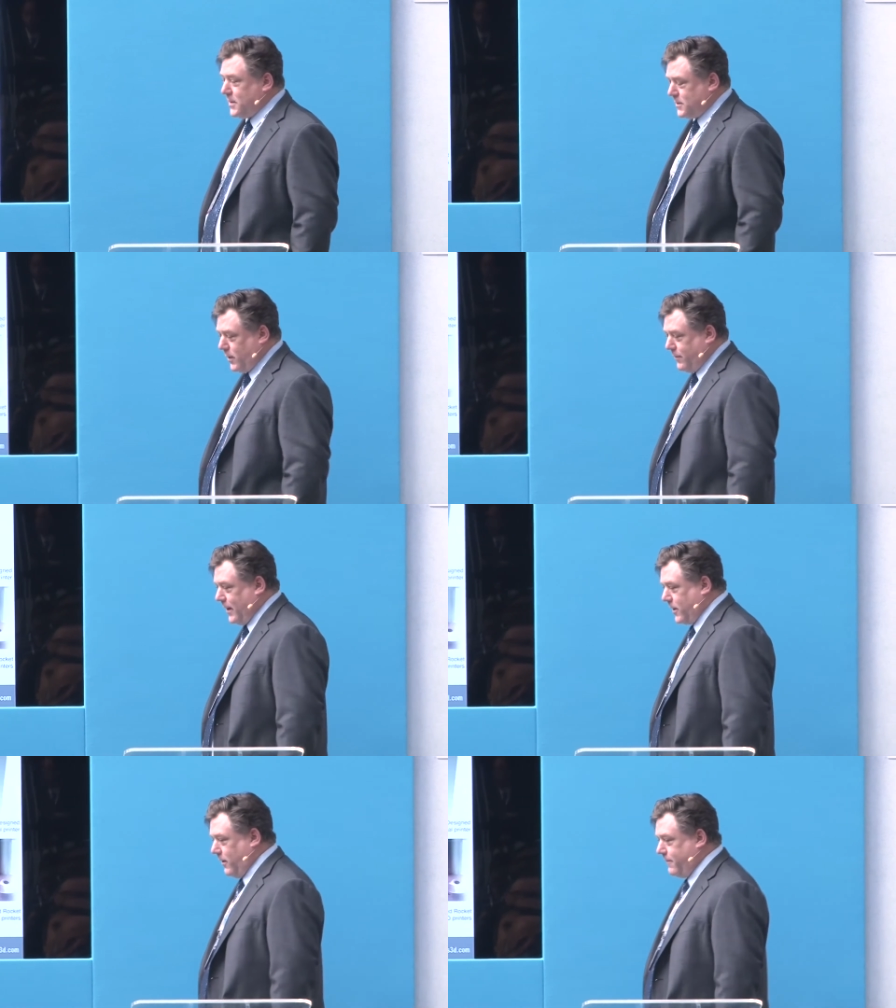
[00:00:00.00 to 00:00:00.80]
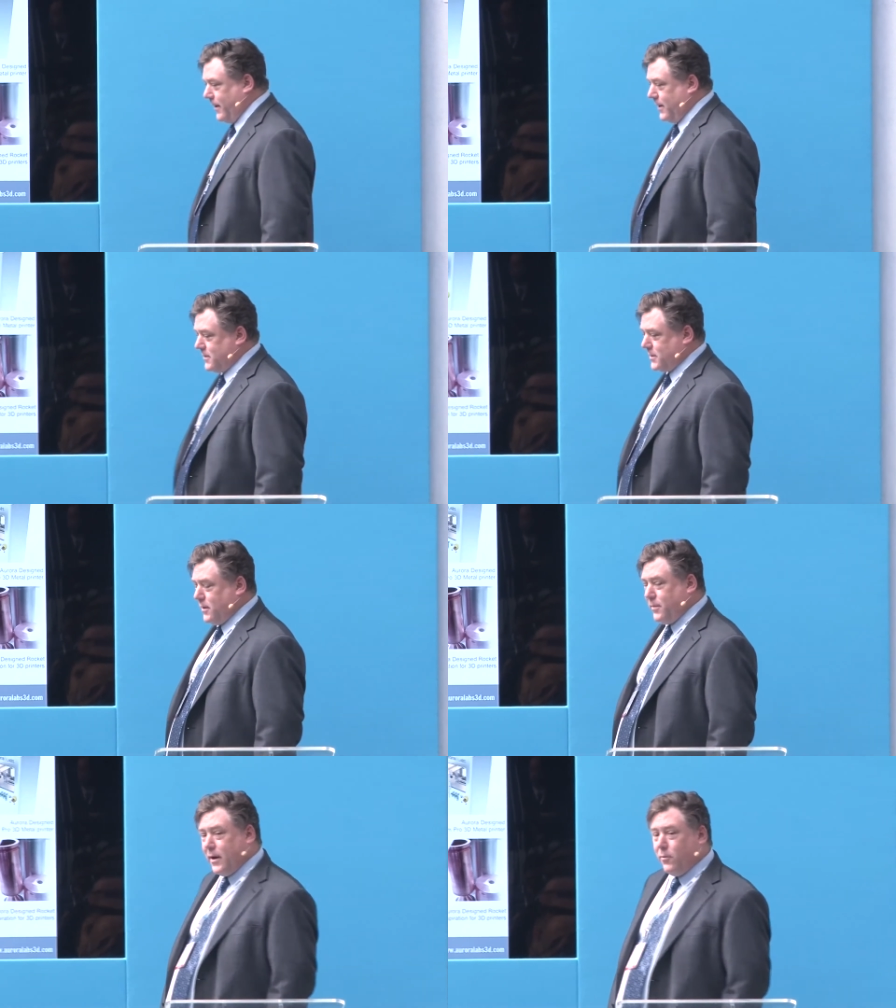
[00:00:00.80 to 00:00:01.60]
She's one of our co-founders. And
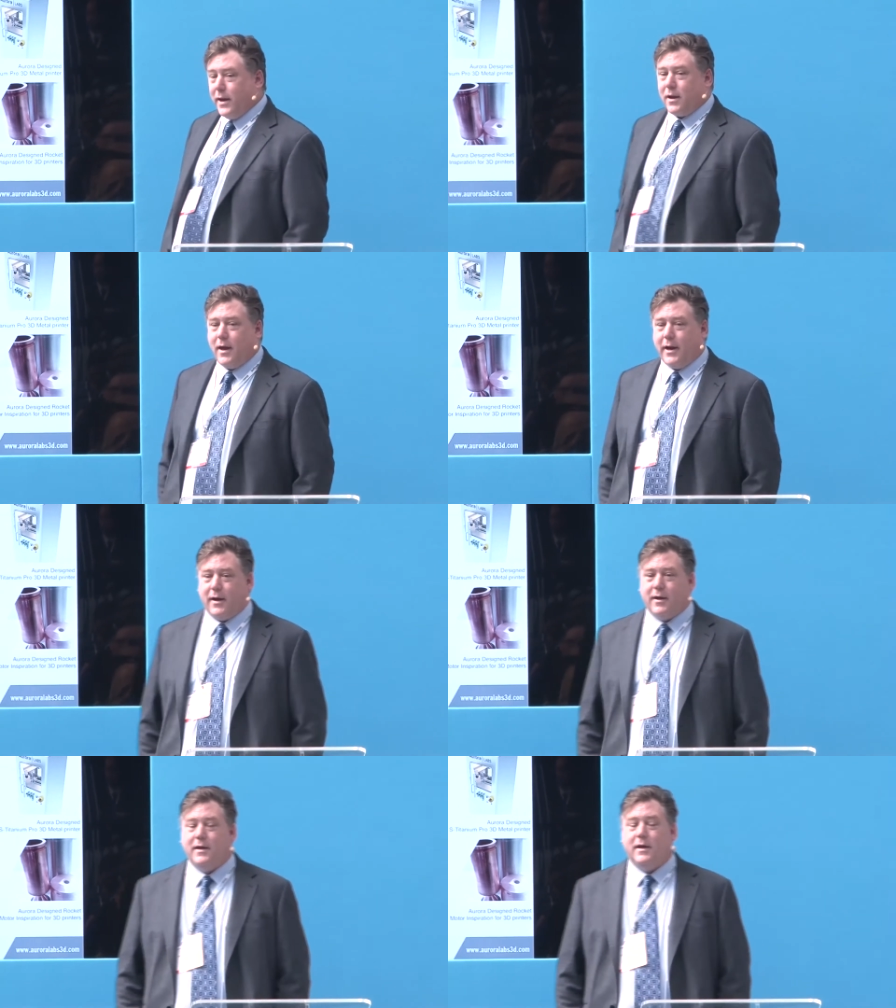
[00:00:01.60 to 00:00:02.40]
about a week later,